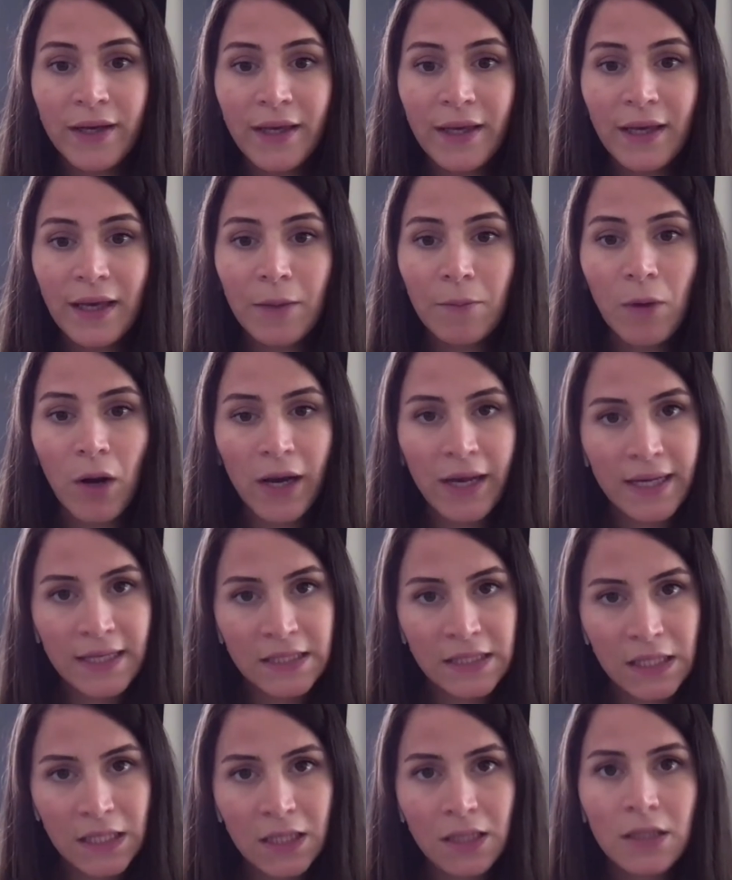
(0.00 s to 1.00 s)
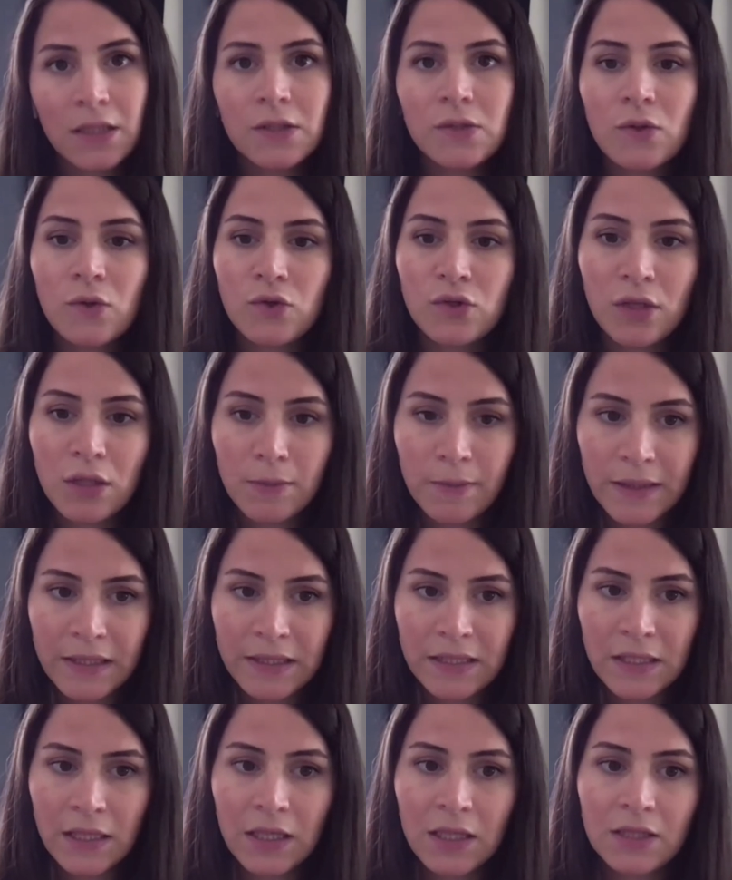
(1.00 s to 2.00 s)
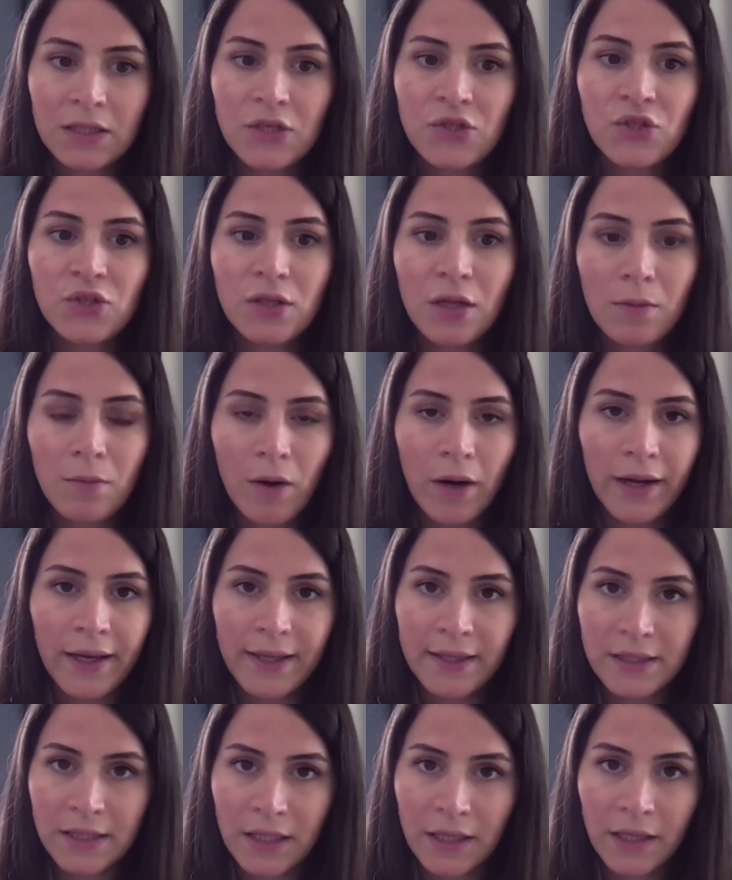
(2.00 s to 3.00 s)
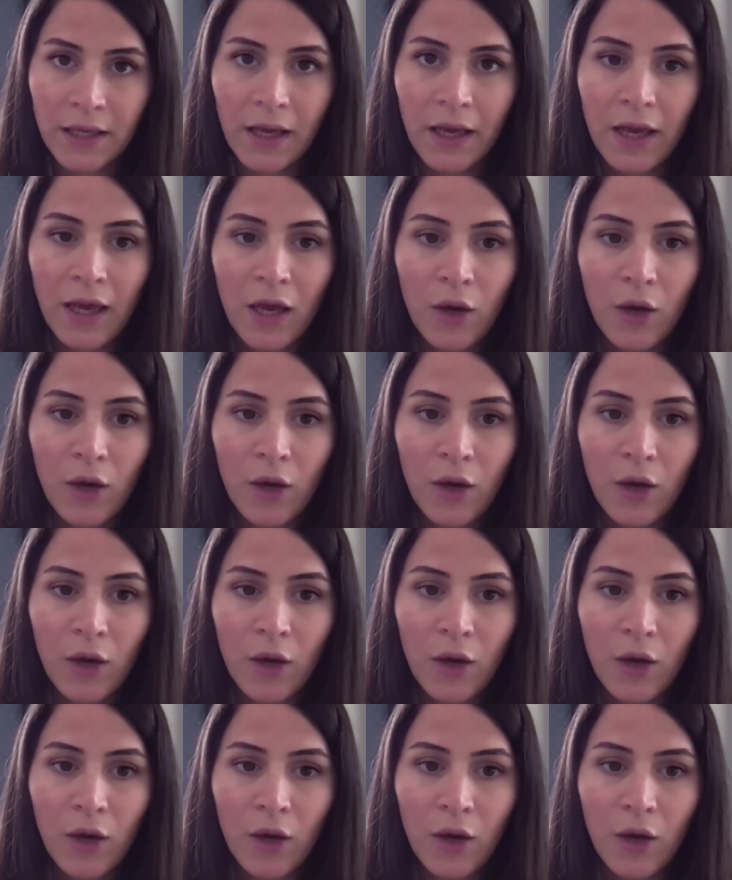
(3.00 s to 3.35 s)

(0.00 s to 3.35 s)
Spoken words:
working in marketing, social media, digital marketing,